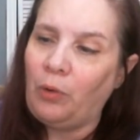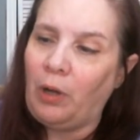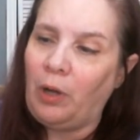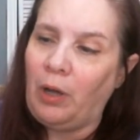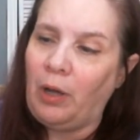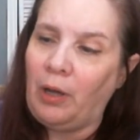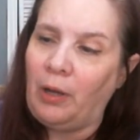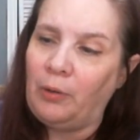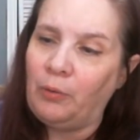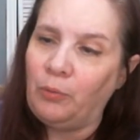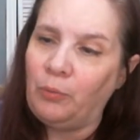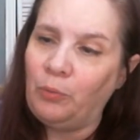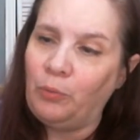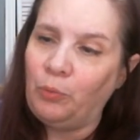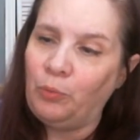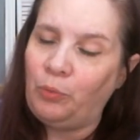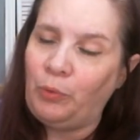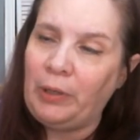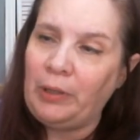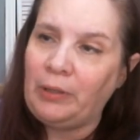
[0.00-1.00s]
uh,
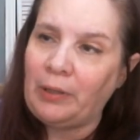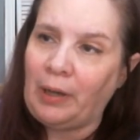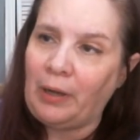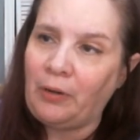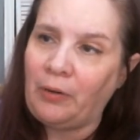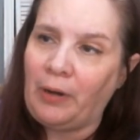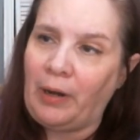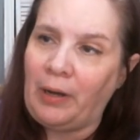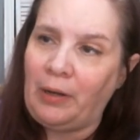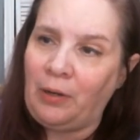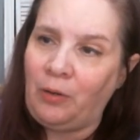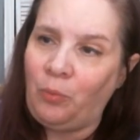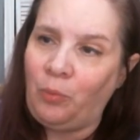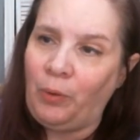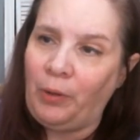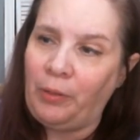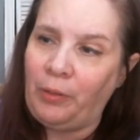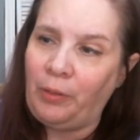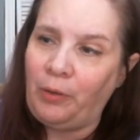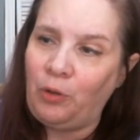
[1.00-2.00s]
redecorated
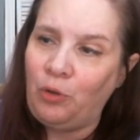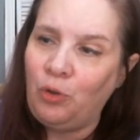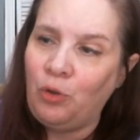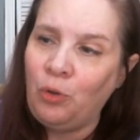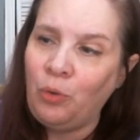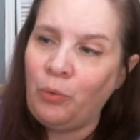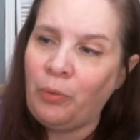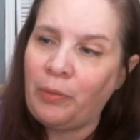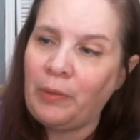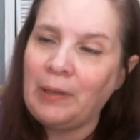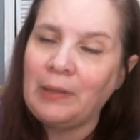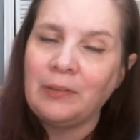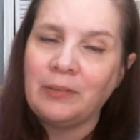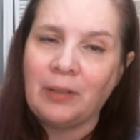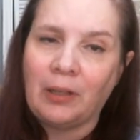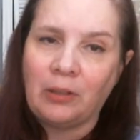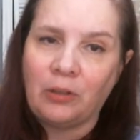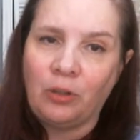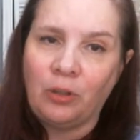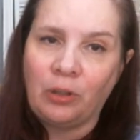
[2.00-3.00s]
with new things
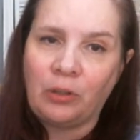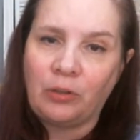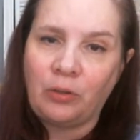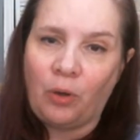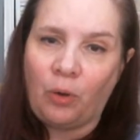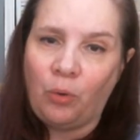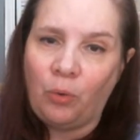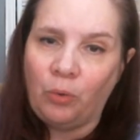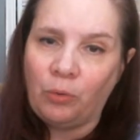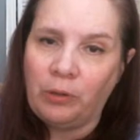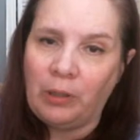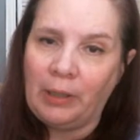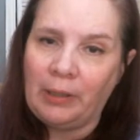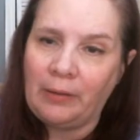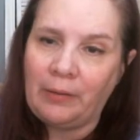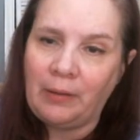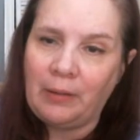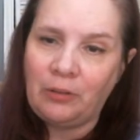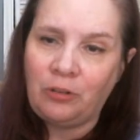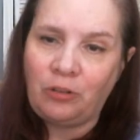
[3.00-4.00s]
that looked old like
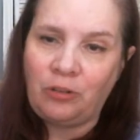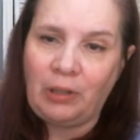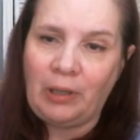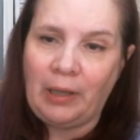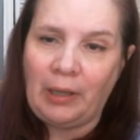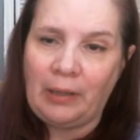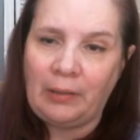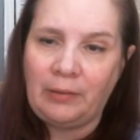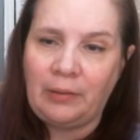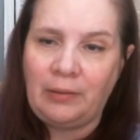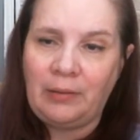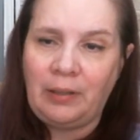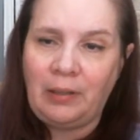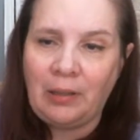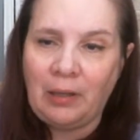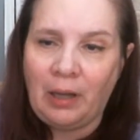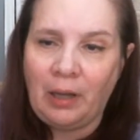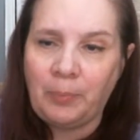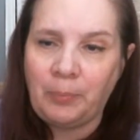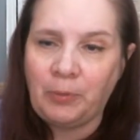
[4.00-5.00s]
this she had
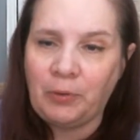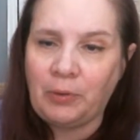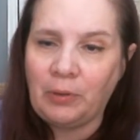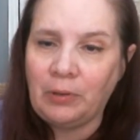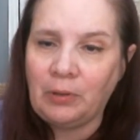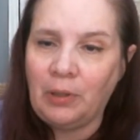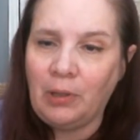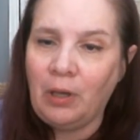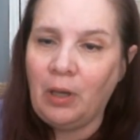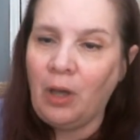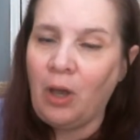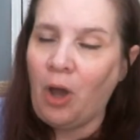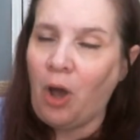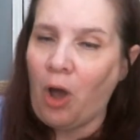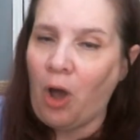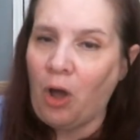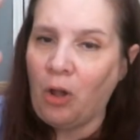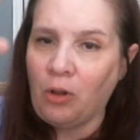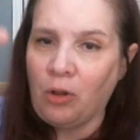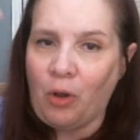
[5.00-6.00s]
teacups
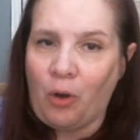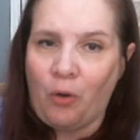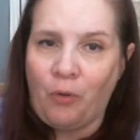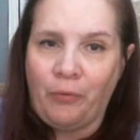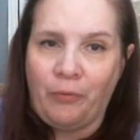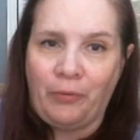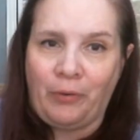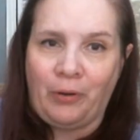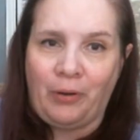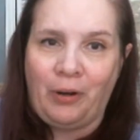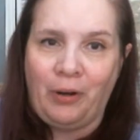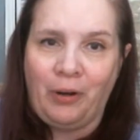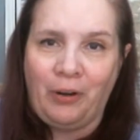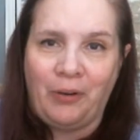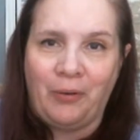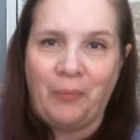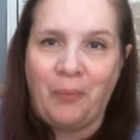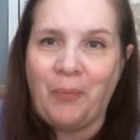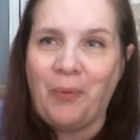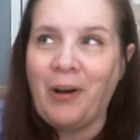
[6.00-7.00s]
all over
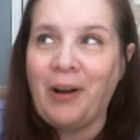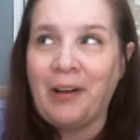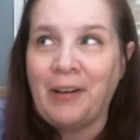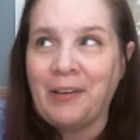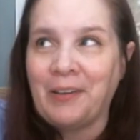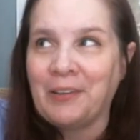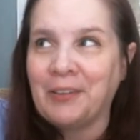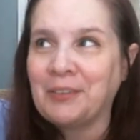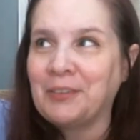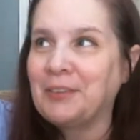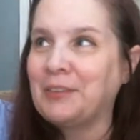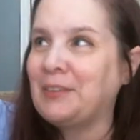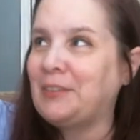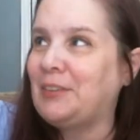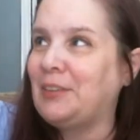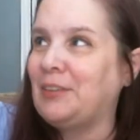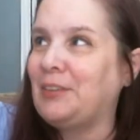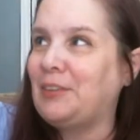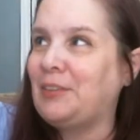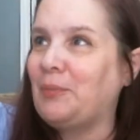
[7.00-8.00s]
her walls
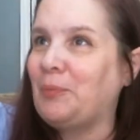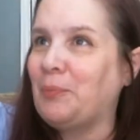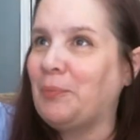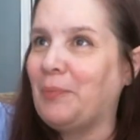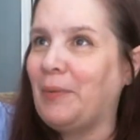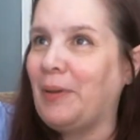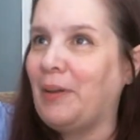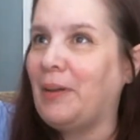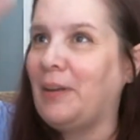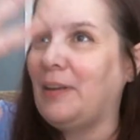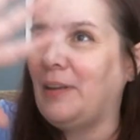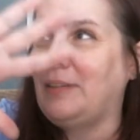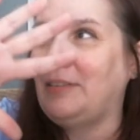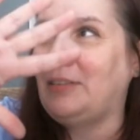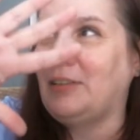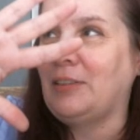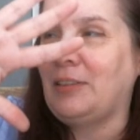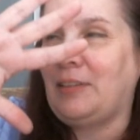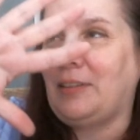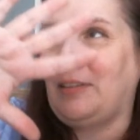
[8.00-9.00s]
just
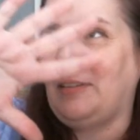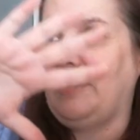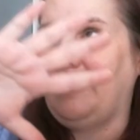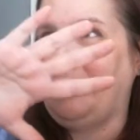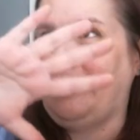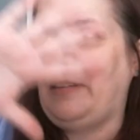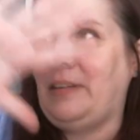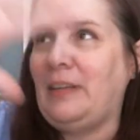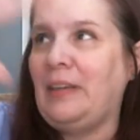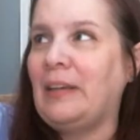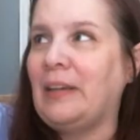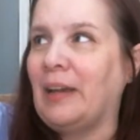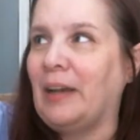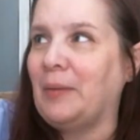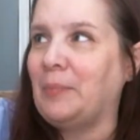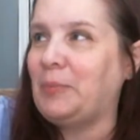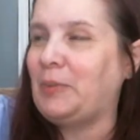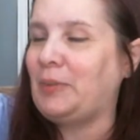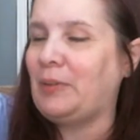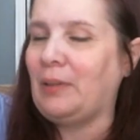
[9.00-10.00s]
just
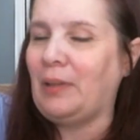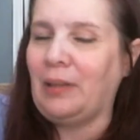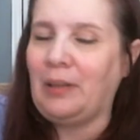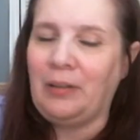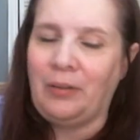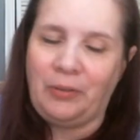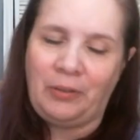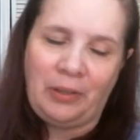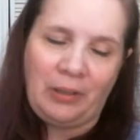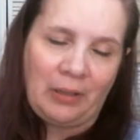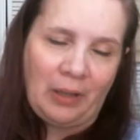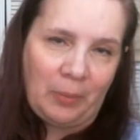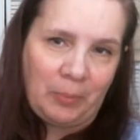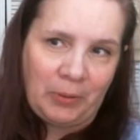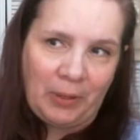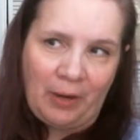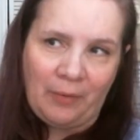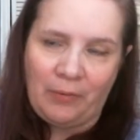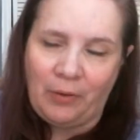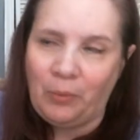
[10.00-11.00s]
teacups there were teacups
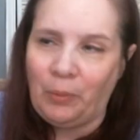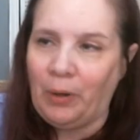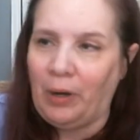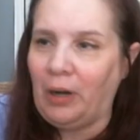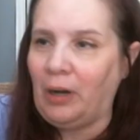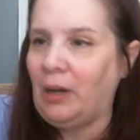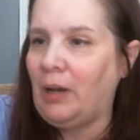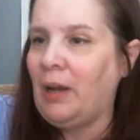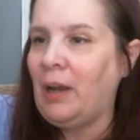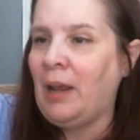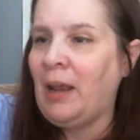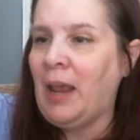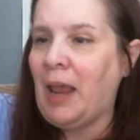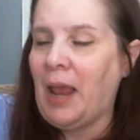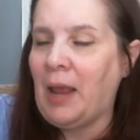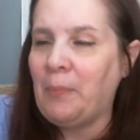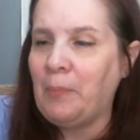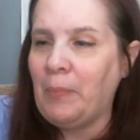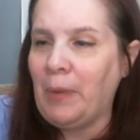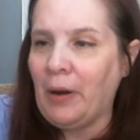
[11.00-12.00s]
everywhere
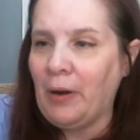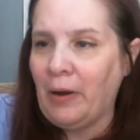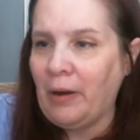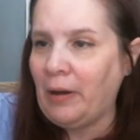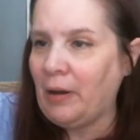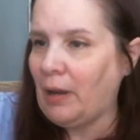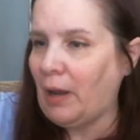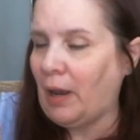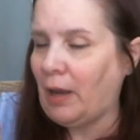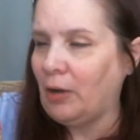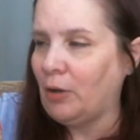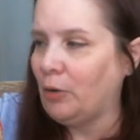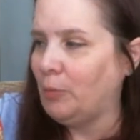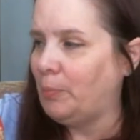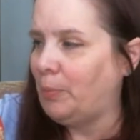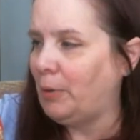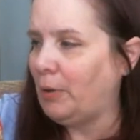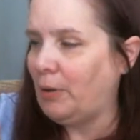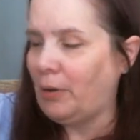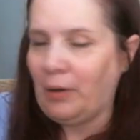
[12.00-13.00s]
and mary
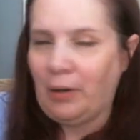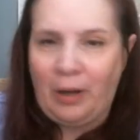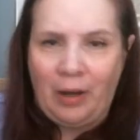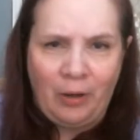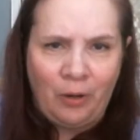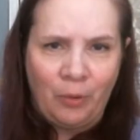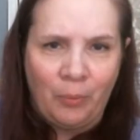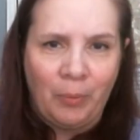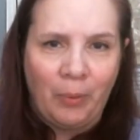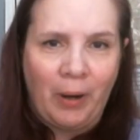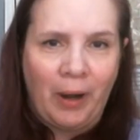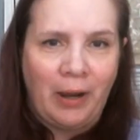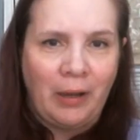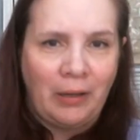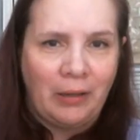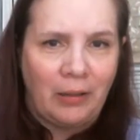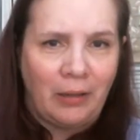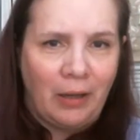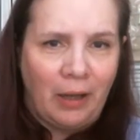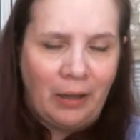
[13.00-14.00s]
engelbert engelbright
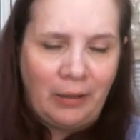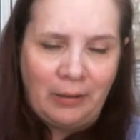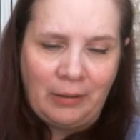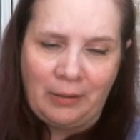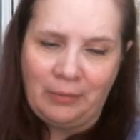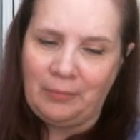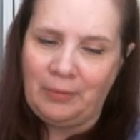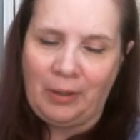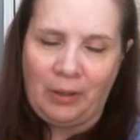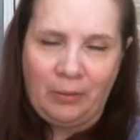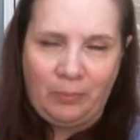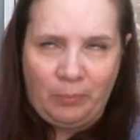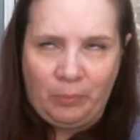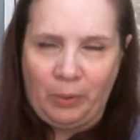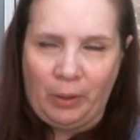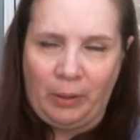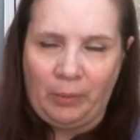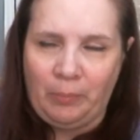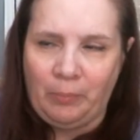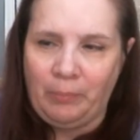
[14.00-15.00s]
i i'm
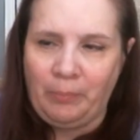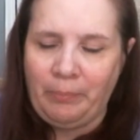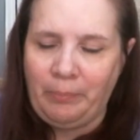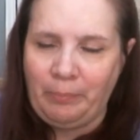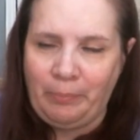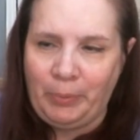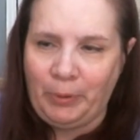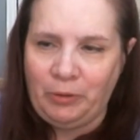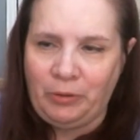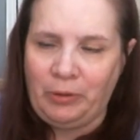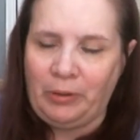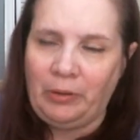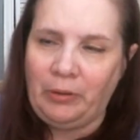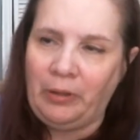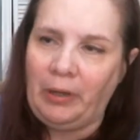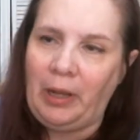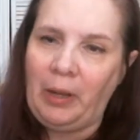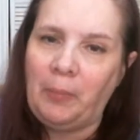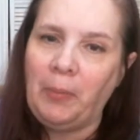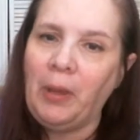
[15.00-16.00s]
probably butchering her
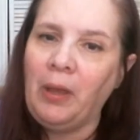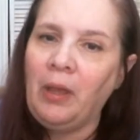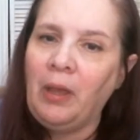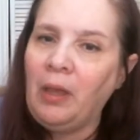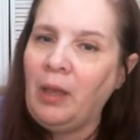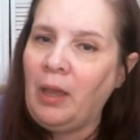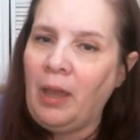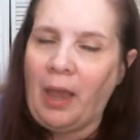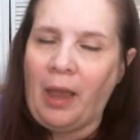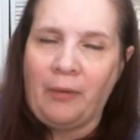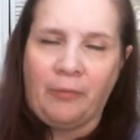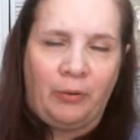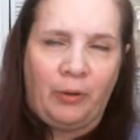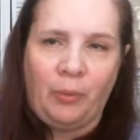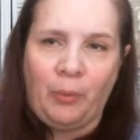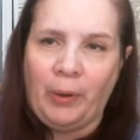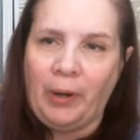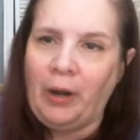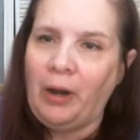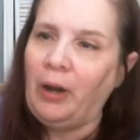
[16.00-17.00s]
name
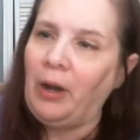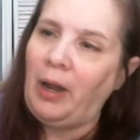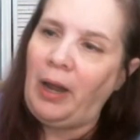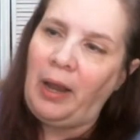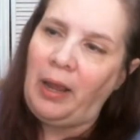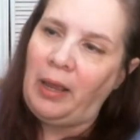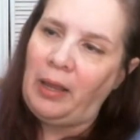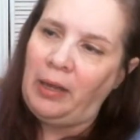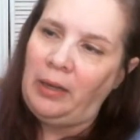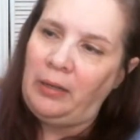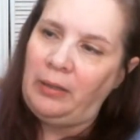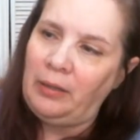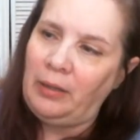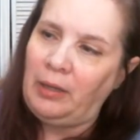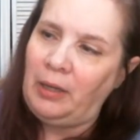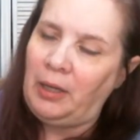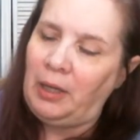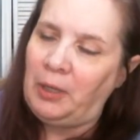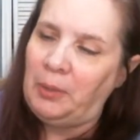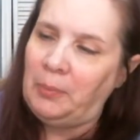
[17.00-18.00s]
everywhere and
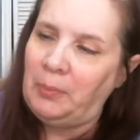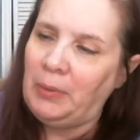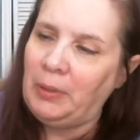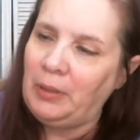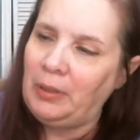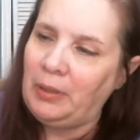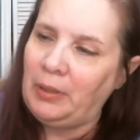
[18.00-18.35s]
um,